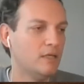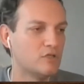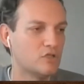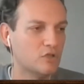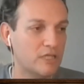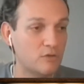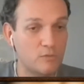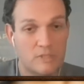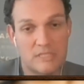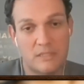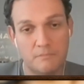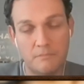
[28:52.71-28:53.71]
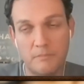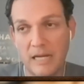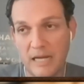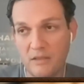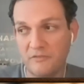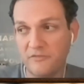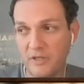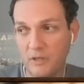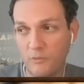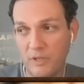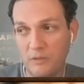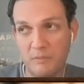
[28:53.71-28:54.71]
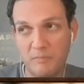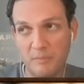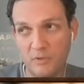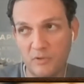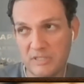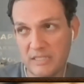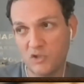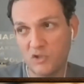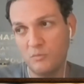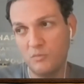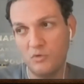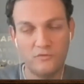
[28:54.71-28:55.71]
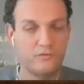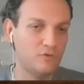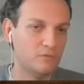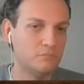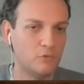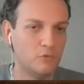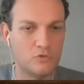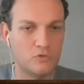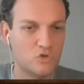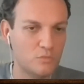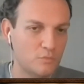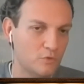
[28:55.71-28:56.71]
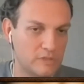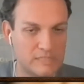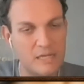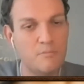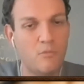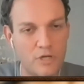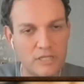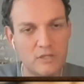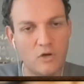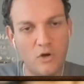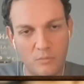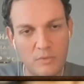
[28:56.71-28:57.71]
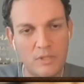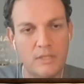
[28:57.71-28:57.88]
So that was a kind of when people start to move to consume or stay more at home,